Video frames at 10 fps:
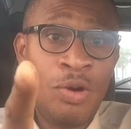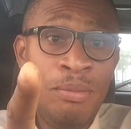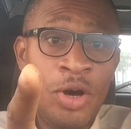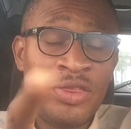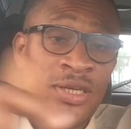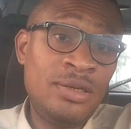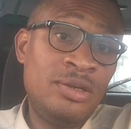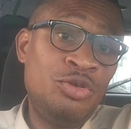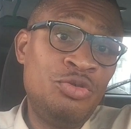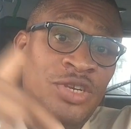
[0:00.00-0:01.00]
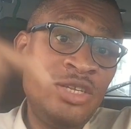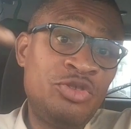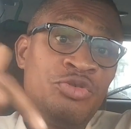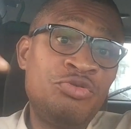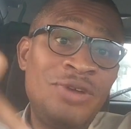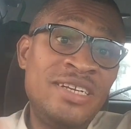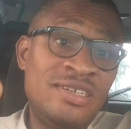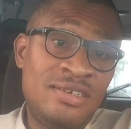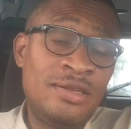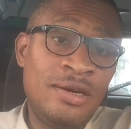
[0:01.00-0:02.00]
One more thing, you need to
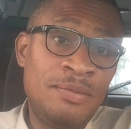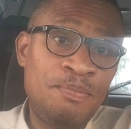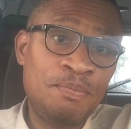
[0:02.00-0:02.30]
register